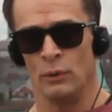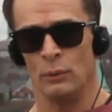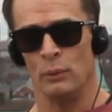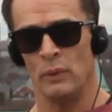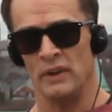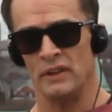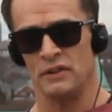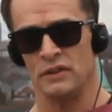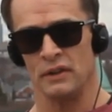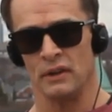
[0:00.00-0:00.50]

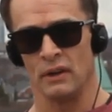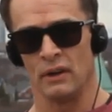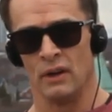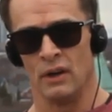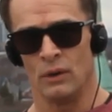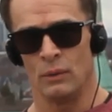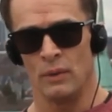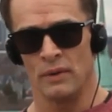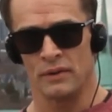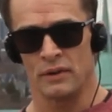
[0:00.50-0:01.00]
raging
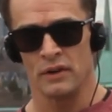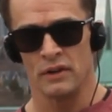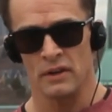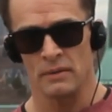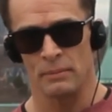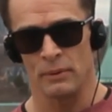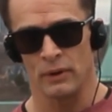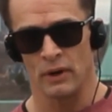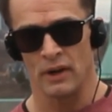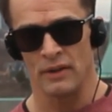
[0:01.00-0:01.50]
with good
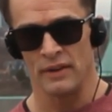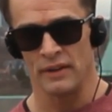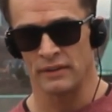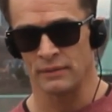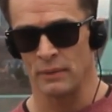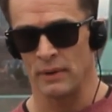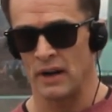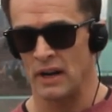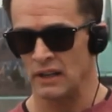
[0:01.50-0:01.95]
input on this one.